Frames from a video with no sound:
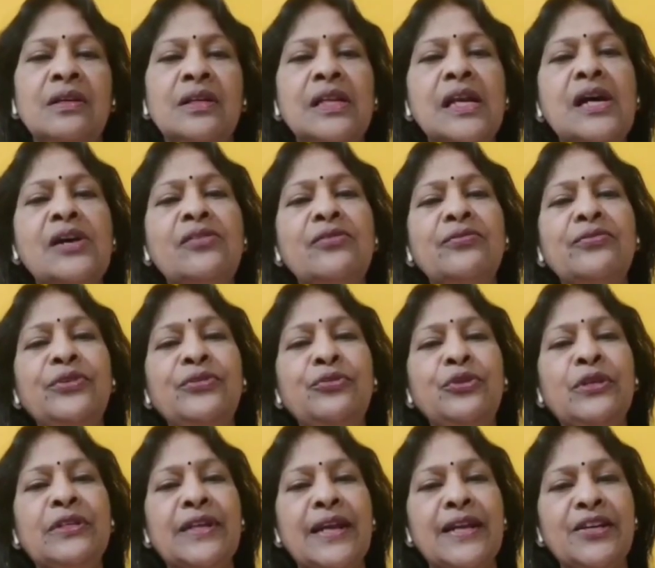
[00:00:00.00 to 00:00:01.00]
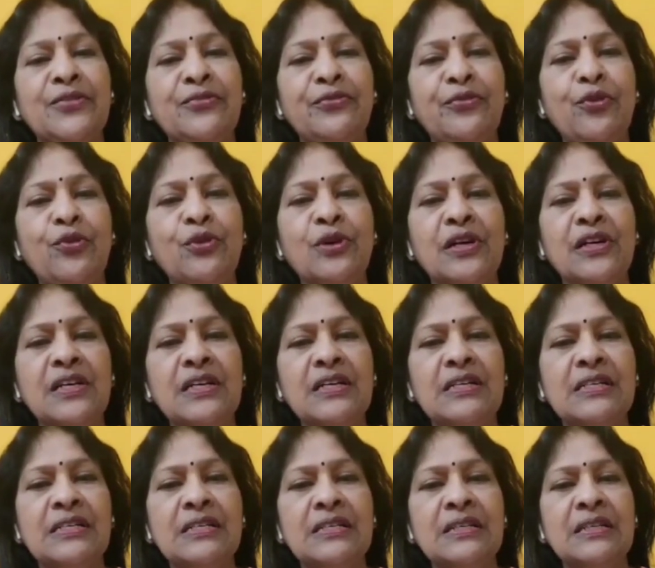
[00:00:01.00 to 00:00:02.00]
Now we would try to
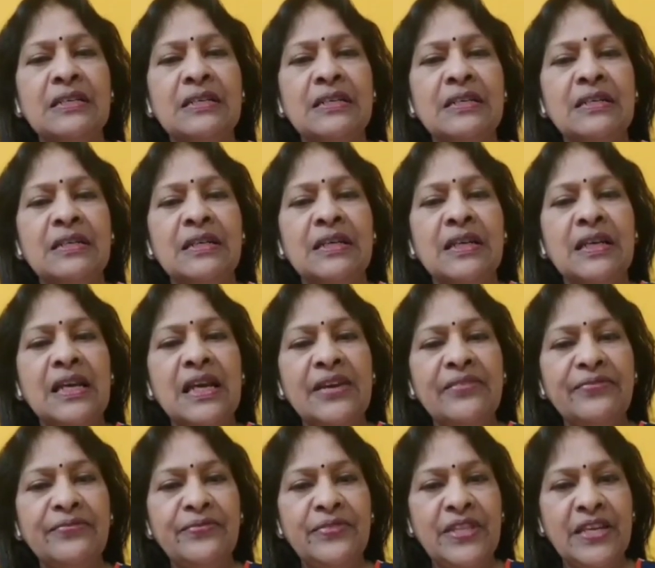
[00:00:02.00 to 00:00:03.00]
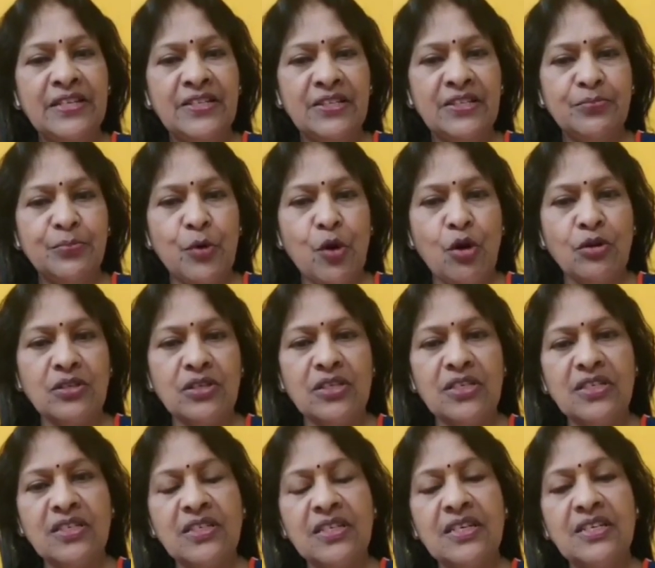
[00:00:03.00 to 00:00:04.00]
focus if this process